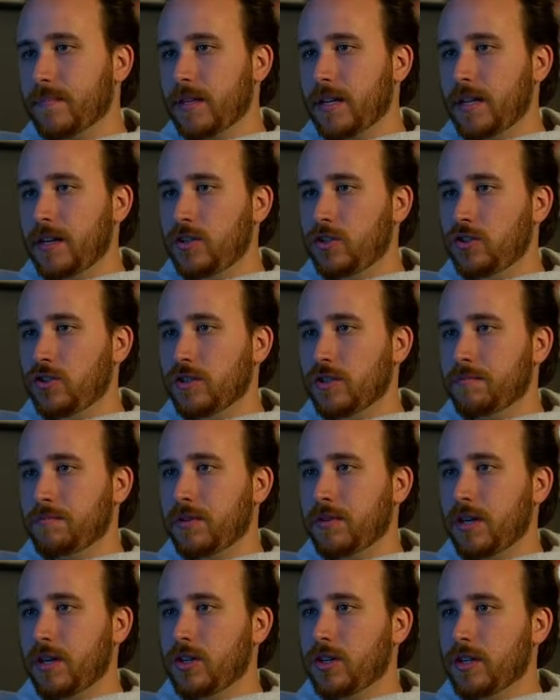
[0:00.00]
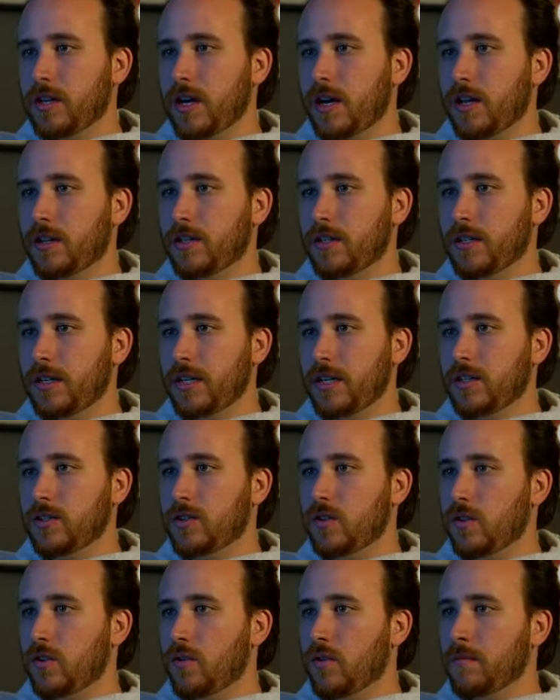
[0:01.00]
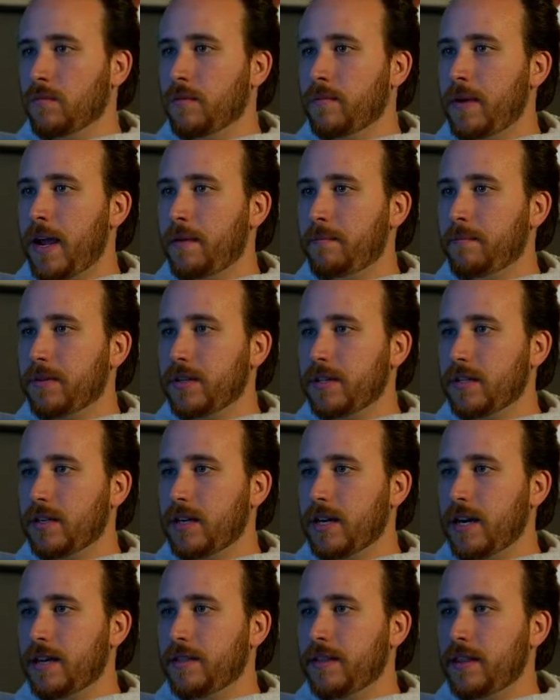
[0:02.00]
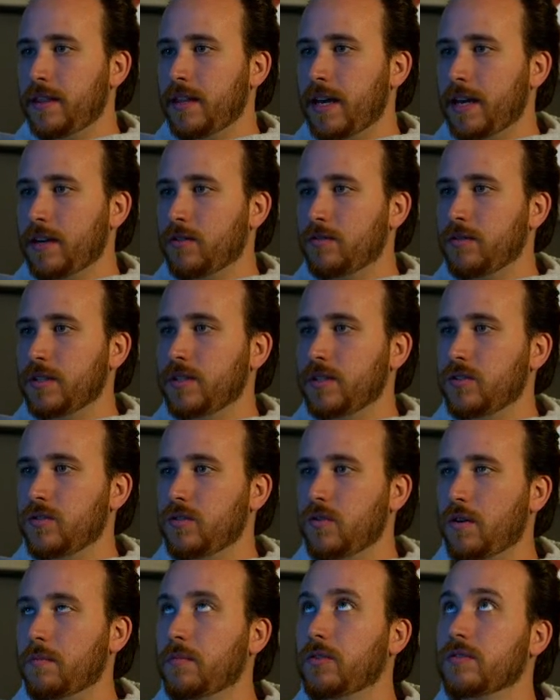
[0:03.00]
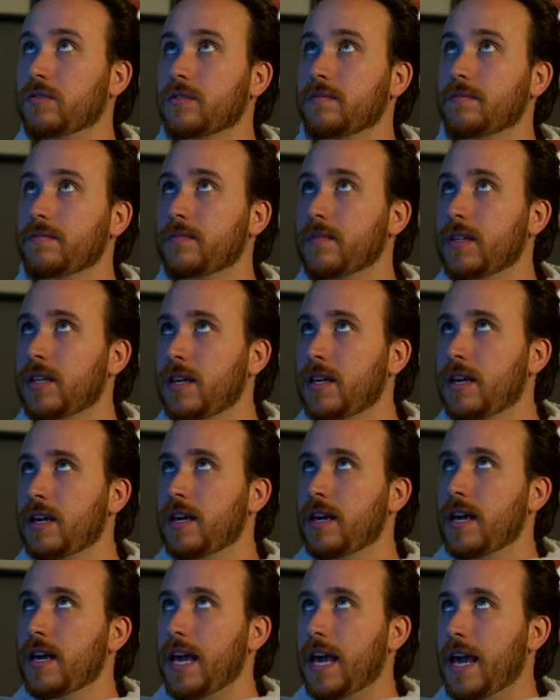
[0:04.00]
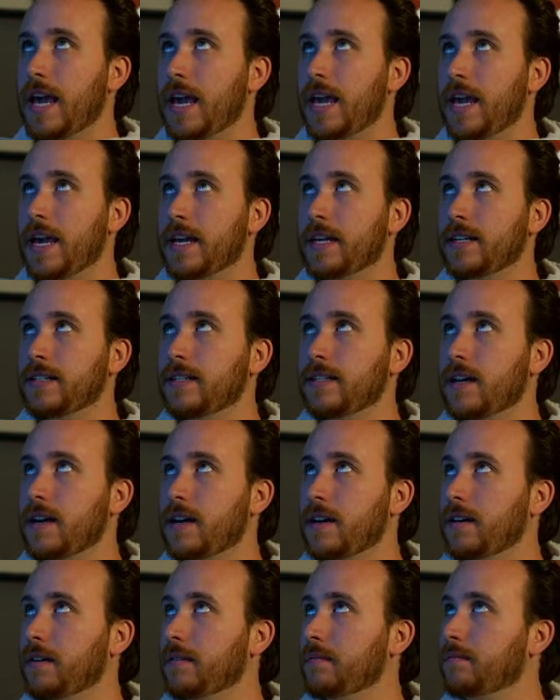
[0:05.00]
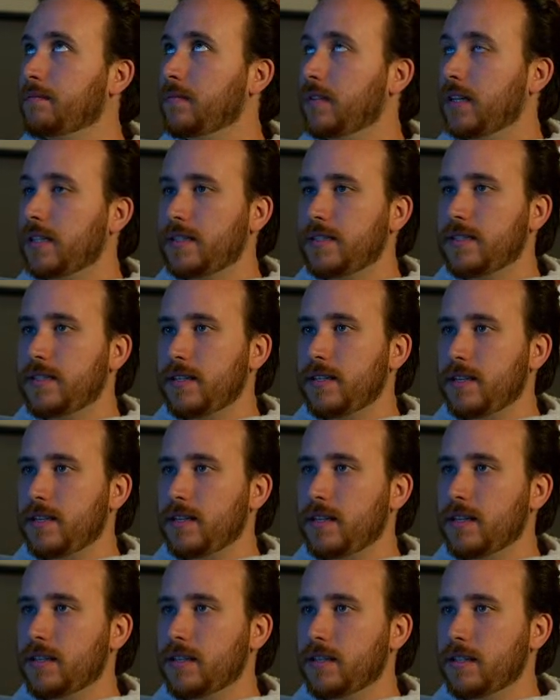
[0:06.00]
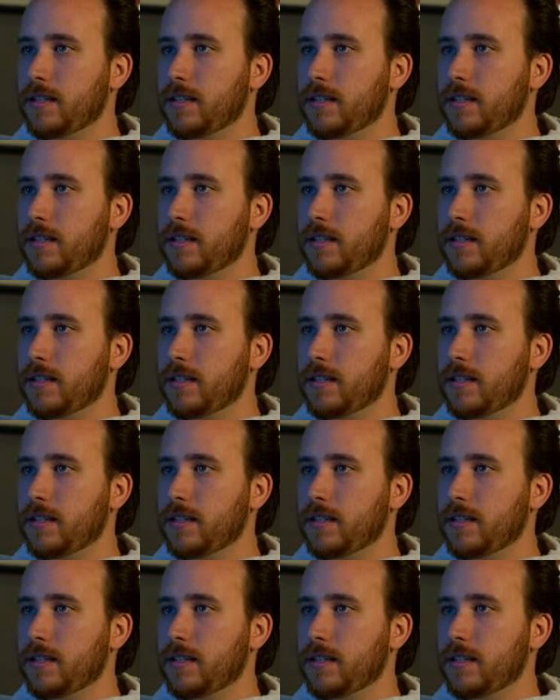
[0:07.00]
And you just plug your color into the normal map, and then that goes into normals. And let's see.